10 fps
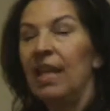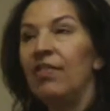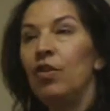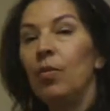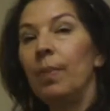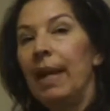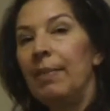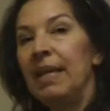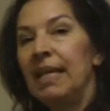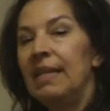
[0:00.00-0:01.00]
If your
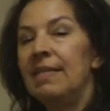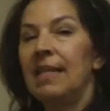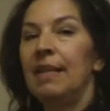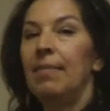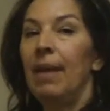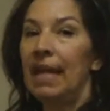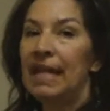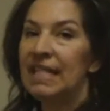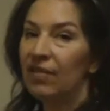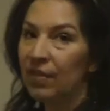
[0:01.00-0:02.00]
baby is in
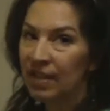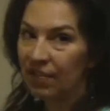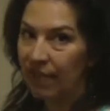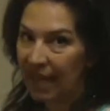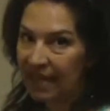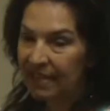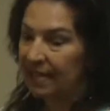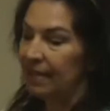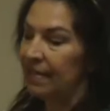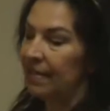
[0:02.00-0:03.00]
many different
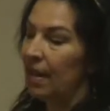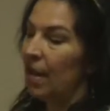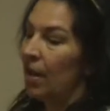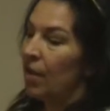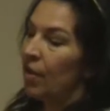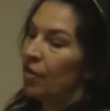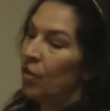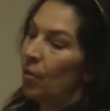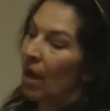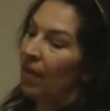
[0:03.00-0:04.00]
devices
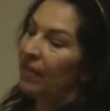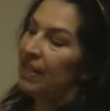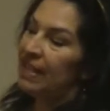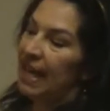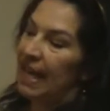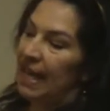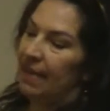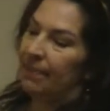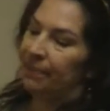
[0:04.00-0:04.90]
throughout the day